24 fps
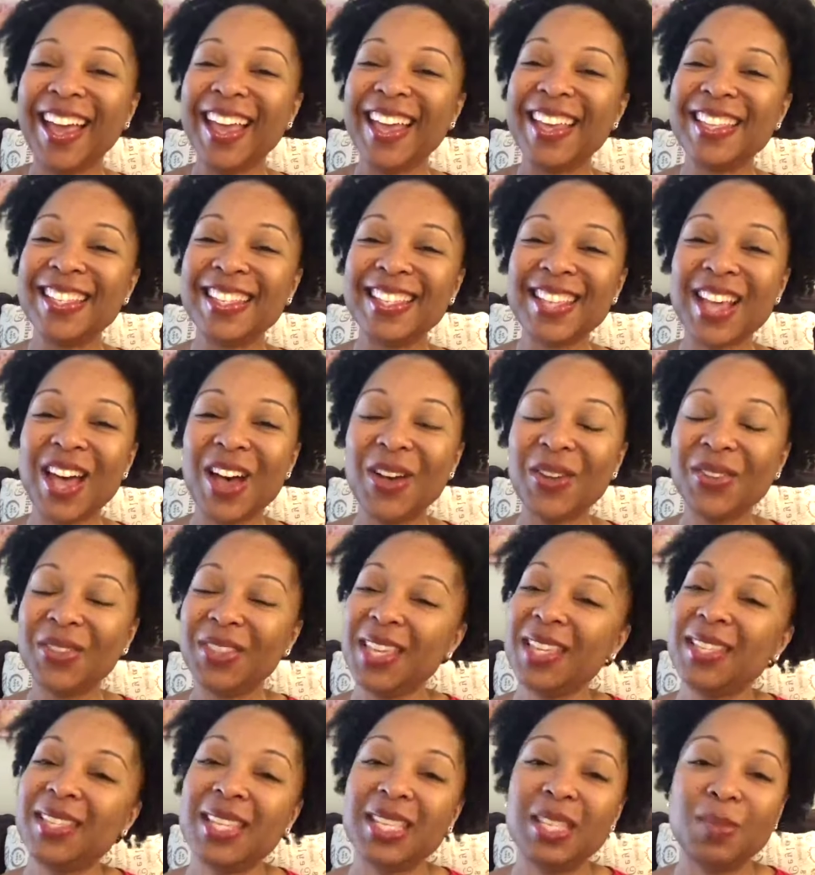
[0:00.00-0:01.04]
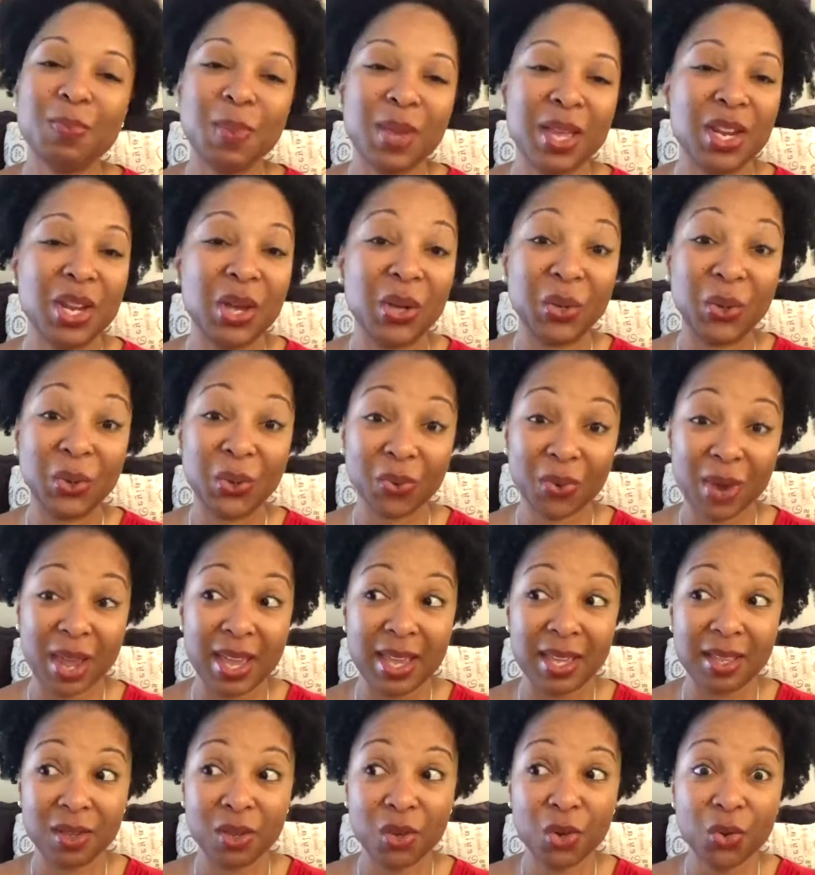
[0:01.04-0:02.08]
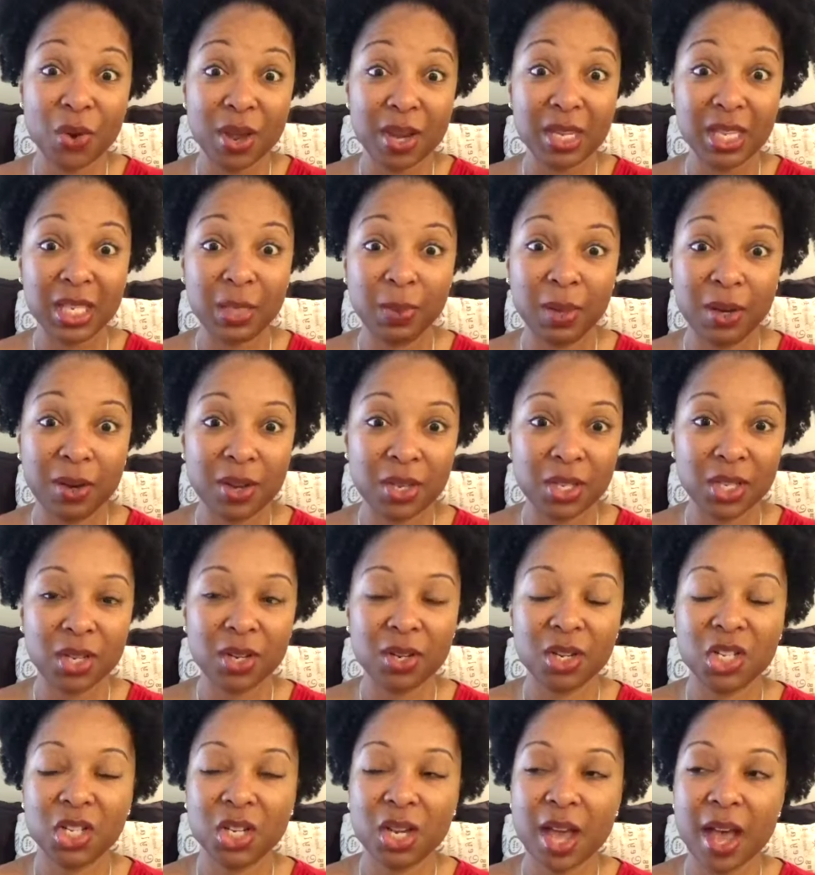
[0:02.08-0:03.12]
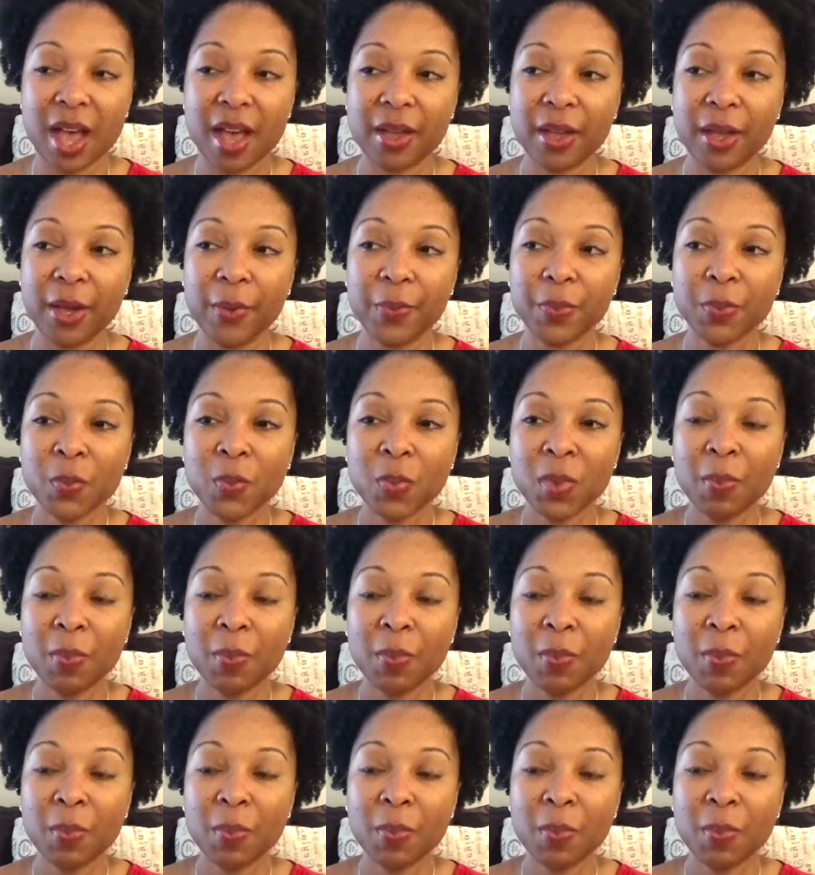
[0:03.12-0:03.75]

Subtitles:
And so this has been a great, great experience here in Chicago.